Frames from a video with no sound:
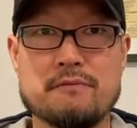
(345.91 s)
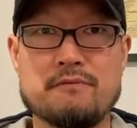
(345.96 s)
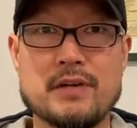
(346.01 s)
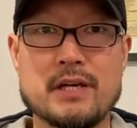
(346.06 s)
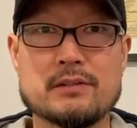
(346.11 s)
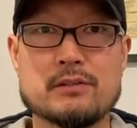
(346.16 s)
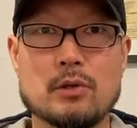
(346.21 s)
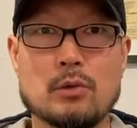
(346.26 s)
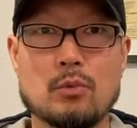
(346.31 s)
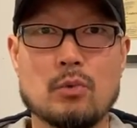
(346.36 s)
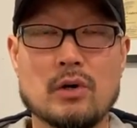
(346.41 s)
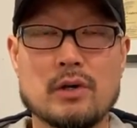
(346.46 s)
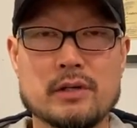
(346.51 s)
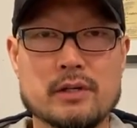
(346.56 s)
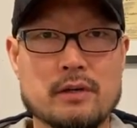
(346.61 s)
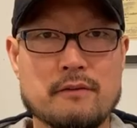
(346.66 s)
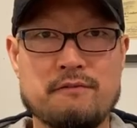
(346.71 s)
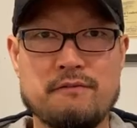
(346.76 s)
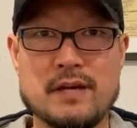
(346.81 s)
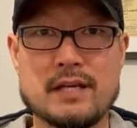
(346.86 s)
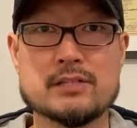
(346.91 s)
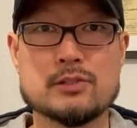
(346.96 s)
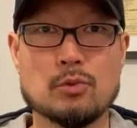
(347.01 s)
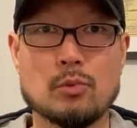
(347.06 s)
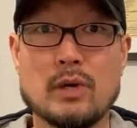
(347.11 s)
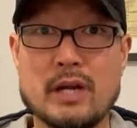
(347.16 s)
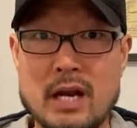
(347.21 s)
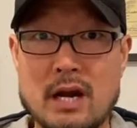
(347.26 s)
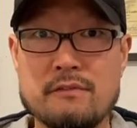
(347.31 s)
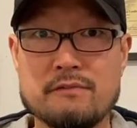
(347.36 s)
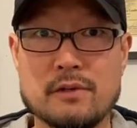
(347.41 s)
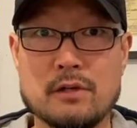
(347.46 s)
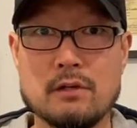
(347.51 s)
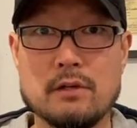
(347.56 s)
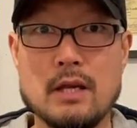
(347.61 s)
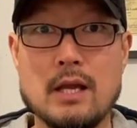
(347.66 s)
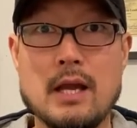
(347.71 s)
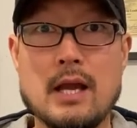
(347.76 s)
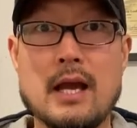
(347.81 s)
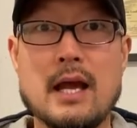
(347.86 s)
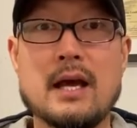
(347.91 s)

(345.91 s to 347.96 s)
affects their work, affects whatever,